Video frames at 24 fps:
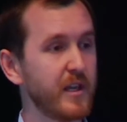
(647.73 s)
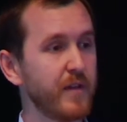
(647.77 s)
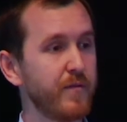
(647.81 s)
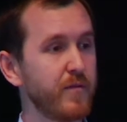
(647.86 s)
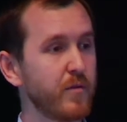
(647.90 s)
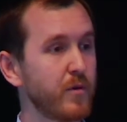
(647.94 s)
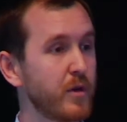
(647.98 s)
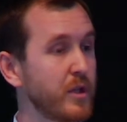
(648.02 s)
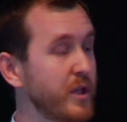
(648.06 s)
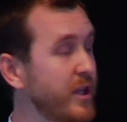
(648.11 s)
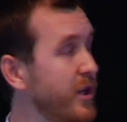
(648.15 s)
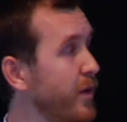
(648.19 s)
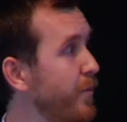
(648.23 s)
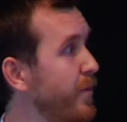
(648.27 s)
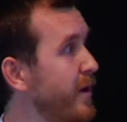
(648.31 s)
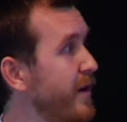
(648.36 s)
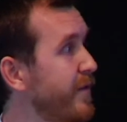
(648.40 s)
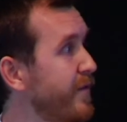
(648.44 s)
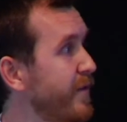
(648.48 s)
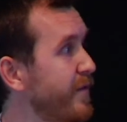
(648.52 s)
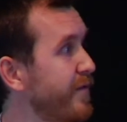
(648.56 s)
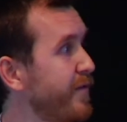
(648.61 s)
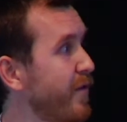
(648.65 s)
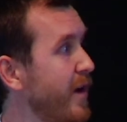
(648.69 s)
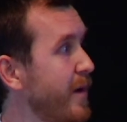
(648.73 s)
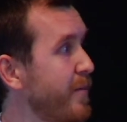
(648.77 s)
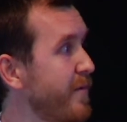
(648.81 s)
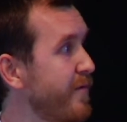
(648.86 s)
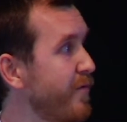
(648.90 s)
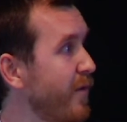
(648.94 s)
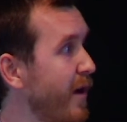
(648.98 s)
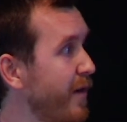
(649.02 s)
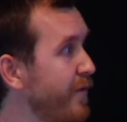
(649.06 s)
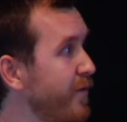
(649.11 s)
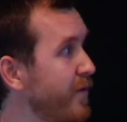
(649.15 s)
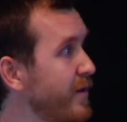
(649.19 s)
To give you a little bit of a
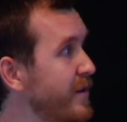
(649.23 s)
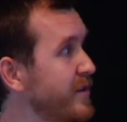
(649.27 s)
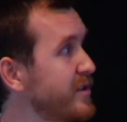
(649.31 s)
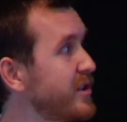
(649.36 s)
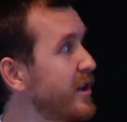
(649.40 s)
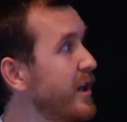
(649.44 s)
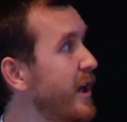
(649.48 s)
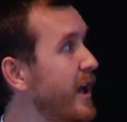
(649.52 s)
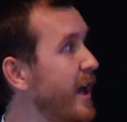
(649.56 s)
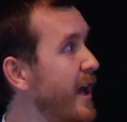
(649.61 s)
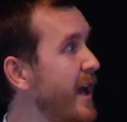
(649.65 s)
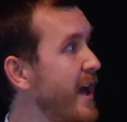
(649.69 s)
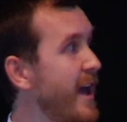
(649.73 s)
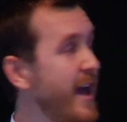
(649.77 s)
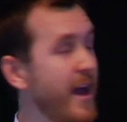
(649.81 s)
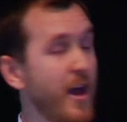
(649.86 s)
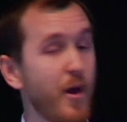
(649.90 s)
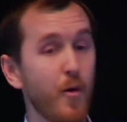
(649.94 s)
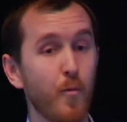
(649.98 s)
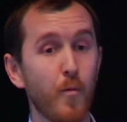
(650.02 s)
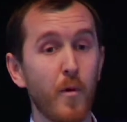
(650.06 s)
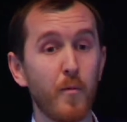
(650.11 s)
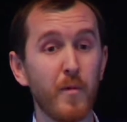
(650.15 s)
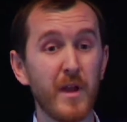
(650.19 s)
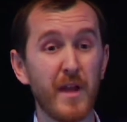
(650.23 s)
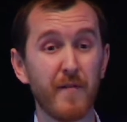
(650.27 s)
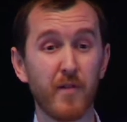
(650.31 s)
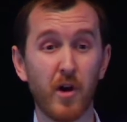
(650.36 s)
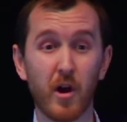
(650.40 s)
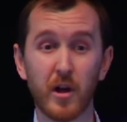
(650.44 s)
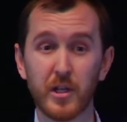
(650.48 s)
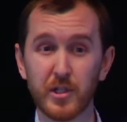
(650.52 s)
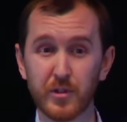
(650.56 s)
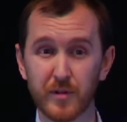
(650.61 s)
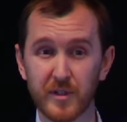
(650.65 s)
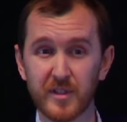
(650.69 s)
frame of reference, when we
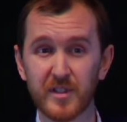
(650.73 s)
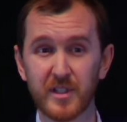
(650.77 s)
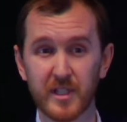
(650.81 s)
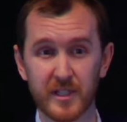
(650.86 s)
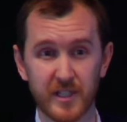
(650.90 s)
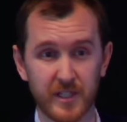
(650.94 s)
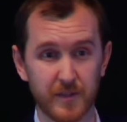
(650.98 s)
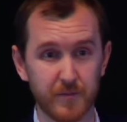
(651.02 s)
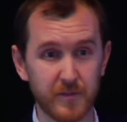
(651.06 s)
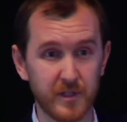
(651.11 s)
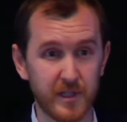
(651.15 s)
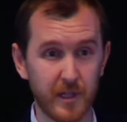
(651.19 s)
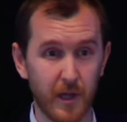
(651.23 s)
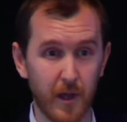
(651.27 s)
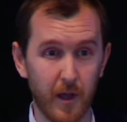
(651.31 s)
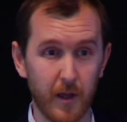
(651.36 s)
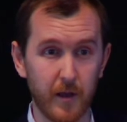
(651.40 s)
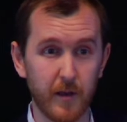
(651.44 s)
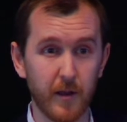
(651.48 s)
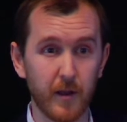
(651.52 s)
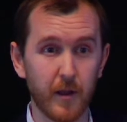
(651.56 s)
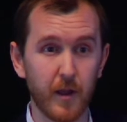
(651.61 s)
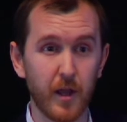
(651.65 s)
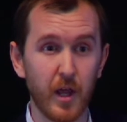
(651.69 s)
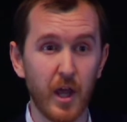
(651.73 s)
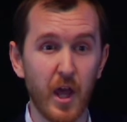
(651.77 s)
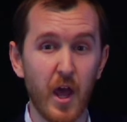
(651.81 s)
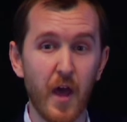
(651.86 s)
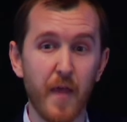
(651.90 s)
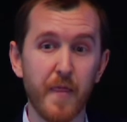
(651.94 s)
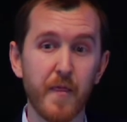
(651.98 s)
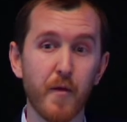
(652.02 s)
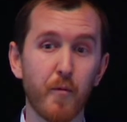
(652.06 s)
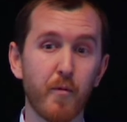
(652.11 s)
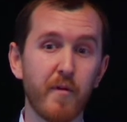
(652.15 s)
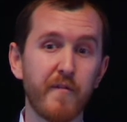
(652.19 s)
have 100 systems done,
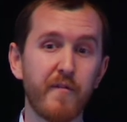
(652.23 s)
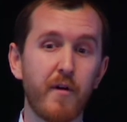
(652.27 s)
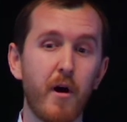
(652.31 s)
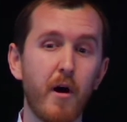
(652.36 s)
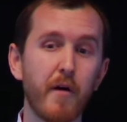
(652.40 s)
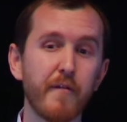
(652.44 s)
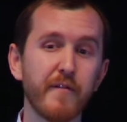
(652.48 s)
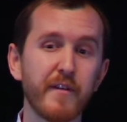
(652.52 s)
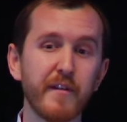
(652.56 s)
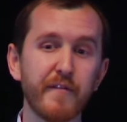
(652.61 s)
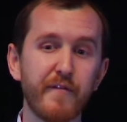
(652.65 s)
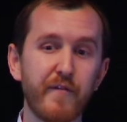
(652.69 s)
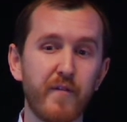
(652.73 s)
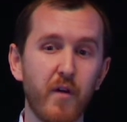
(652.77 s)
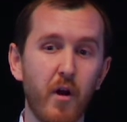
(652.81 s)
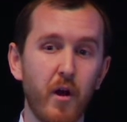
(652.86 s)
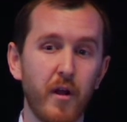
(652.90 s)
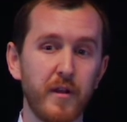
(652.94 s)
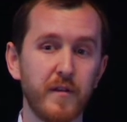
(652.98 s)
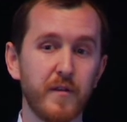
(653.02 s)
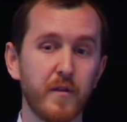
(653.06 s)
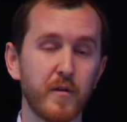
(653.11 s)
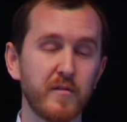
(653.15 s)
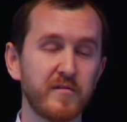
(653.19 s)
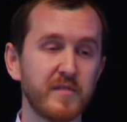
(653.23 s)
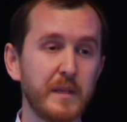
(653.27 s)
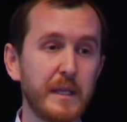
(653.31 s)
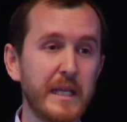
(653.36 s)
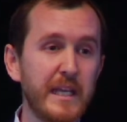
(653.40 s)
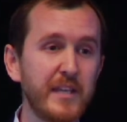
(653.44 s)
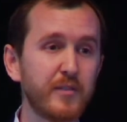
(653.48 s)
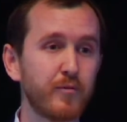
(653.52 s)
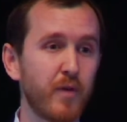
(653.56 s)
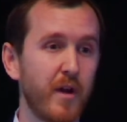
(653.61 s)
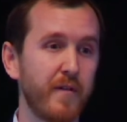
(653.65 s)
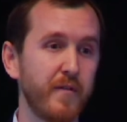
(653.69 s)
the revolving fund,
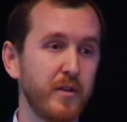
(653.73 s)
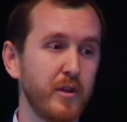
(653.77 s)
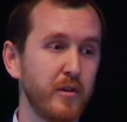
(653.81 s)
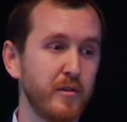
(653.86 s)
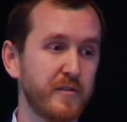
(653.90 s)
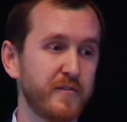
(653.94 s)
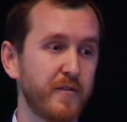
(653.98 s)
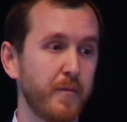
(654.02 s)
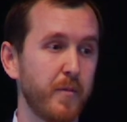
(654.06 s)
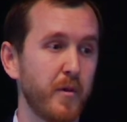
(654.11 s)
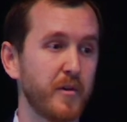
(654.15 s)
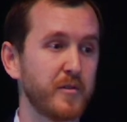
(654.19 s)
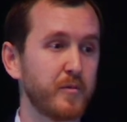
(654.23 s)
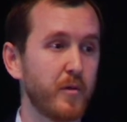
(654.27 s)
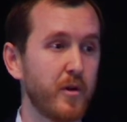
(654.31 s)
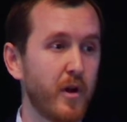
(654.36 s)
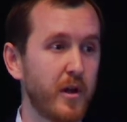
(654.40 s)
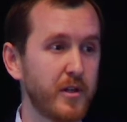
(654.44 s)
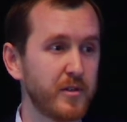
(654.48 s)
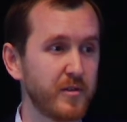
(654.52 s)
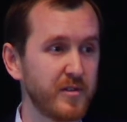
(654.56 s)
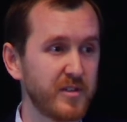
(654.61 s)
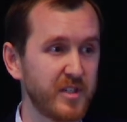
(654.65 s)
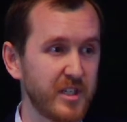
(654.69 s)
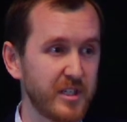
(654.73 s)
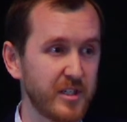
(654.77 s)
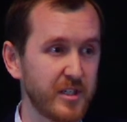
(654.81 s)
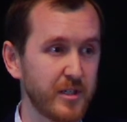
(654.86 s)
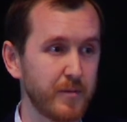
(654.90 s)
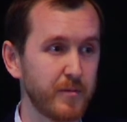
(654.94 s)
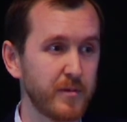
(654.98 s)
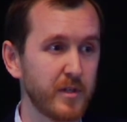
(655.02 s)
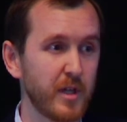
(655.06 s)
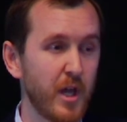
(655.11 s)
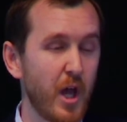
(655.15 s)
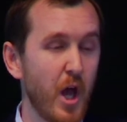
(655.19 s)
those lease revenues from those 100
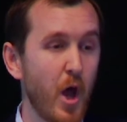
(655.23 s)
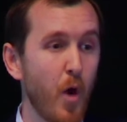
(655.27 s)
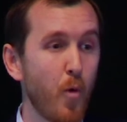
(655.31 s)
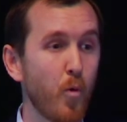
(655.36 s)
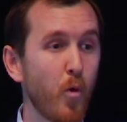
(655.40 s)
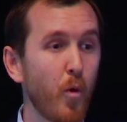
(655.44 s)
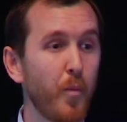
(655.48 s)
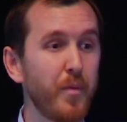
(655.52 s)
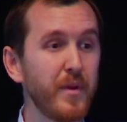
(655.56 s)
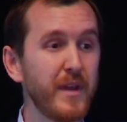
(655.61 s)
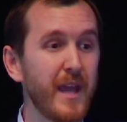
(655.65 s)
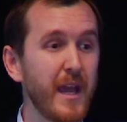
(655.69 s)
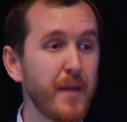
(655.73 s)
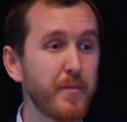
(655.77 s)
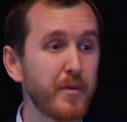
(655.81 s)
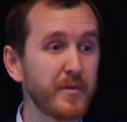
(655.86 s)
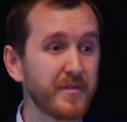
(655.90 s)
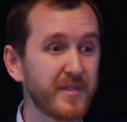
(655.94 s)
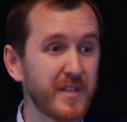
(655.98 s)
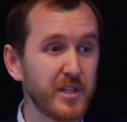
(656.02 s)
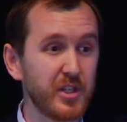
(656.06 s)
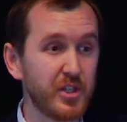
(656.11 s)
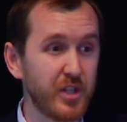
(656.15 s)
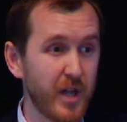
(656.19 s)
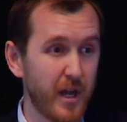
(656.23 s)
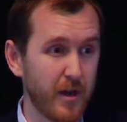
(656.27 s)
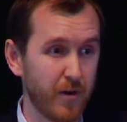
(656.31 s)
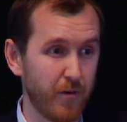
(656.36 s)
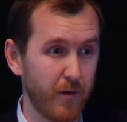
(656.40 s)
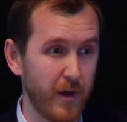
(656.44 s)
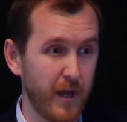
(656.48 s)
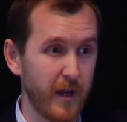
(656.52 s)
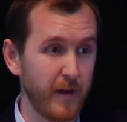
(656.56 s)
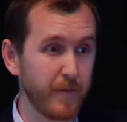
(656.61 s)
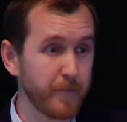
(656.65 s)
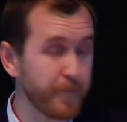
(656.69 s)
systems, will be able to
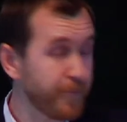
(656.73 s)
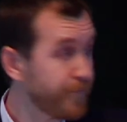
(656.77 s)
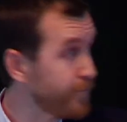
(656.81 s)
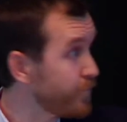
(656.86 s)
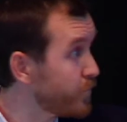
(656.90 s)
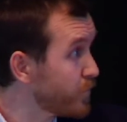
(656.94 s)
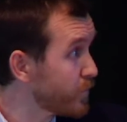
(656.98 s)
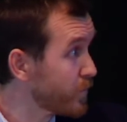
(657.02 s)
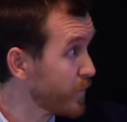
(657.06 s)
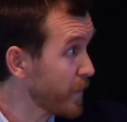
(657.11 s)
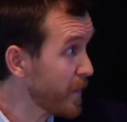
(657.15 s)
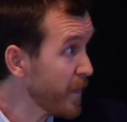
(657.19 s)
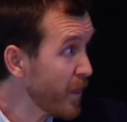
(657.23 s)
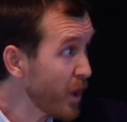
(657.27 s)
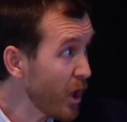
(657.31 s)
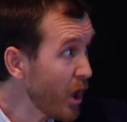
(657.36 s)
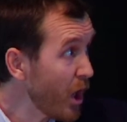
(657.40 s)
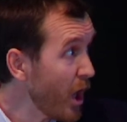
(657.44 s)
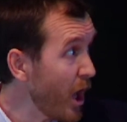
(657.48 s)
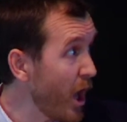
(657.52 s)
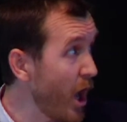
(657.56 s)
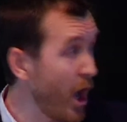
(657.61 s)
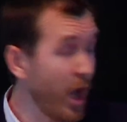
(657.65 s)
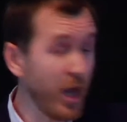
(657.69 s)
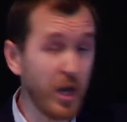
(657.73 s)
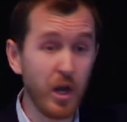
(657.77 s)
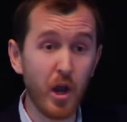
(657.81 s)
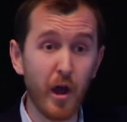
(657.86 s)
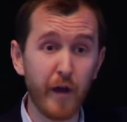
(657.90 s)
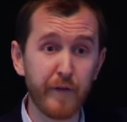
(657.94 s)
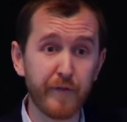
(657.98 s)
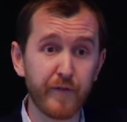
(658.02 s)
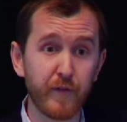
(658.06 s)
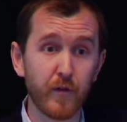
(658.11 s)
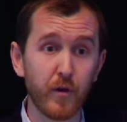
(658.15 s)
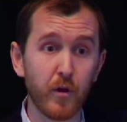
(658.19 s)
generate
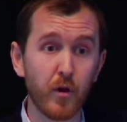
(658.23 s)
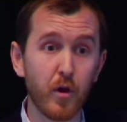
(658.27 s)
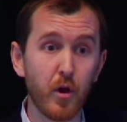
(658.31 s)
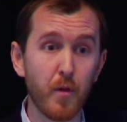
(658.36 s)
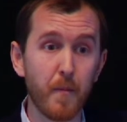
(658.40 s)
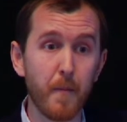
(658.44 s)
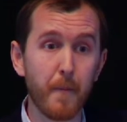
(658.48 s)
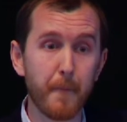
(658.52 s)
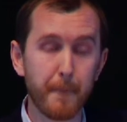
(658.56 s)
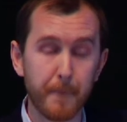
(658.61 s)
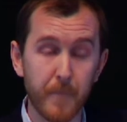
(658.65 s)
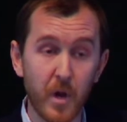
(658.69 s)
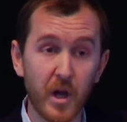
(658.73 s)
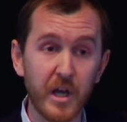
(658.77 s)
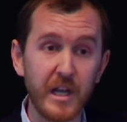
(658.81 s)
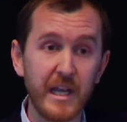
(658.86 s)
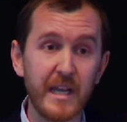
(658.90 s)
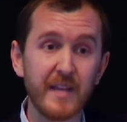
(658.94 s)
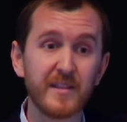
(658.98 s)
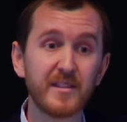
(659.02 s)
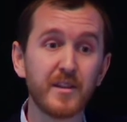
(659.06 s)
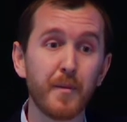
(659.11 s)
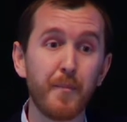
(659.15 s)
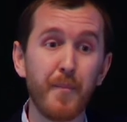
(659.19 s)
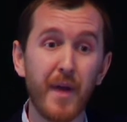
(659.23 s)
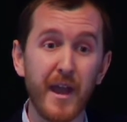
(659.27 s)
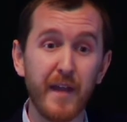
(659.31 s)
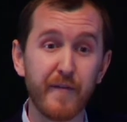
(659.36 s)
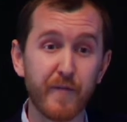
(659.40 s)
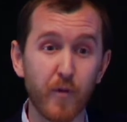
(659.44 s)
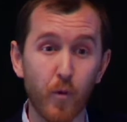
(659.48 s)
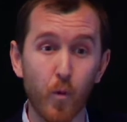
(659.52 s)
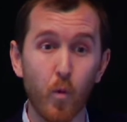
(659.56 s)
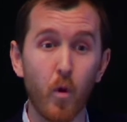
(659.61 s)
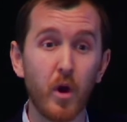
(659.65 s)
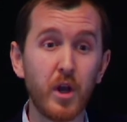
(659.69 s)
enough money to
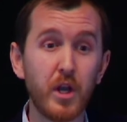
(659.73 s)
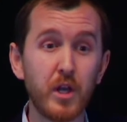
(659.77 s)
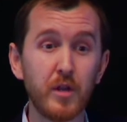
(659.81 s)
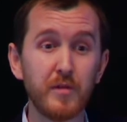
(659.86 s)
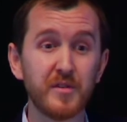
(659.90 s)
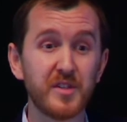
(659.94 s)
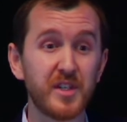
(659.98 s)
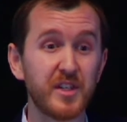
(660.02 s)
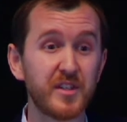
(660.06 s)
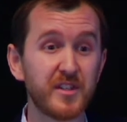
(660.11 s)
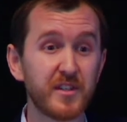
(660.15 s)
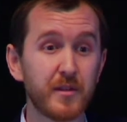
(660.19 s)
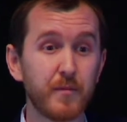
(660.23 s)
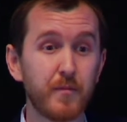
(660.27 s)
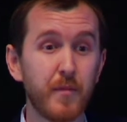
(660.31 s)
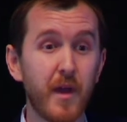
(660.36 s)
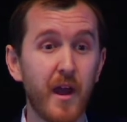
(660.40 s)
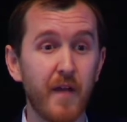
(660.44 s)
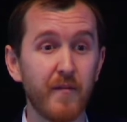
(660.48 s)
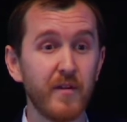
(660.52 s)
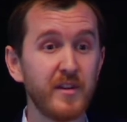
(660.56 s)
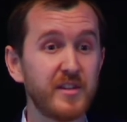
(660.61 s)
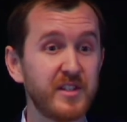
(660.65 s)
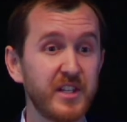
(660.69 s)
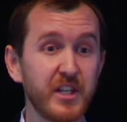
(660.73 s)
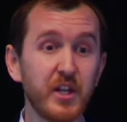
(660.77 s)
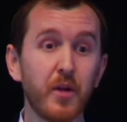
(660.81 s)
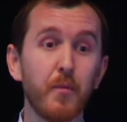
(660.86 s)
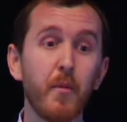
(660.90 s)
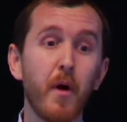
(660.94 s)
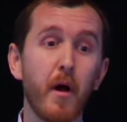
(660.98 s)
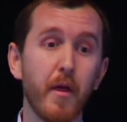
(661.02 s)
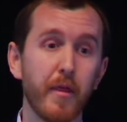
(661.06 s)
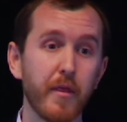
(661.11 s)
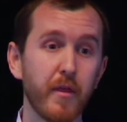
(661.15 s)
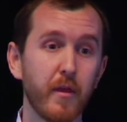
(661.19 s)
pay for one new system every
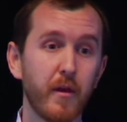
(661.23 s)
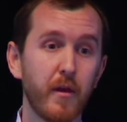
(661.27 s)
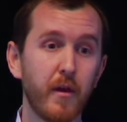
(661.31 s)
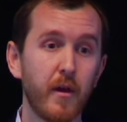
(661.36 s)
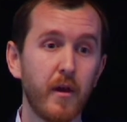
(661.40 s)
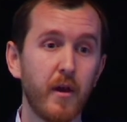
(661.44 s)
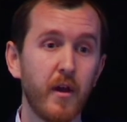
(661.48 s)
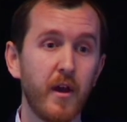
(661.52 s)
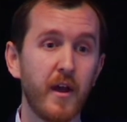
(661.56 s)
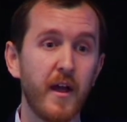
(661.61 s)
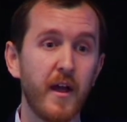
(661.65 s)
single month.